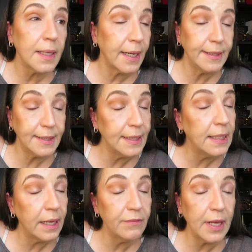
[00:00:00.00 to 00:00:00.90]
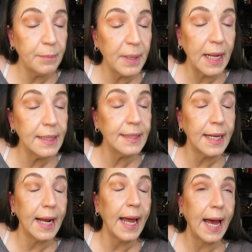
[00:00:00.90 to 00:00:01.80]
I did love that palette
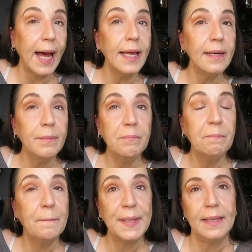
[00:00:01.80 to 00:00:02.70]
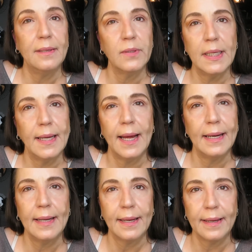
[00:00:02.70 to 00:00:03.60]
that I had, but it only had
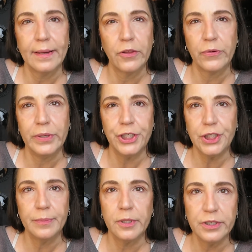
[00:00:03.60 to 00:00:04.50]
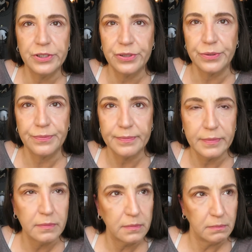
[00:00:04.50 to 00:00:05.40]
like three shimmers or
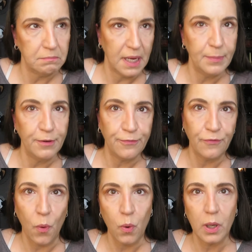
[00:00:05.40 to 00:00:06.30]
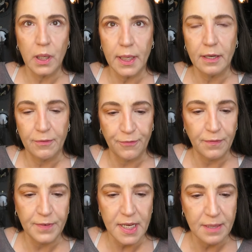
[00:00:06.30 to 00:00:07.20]
maybe four in a
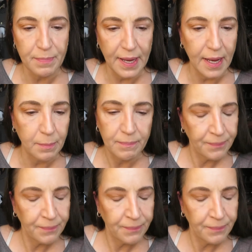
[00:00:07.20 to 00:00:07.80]
15 pan.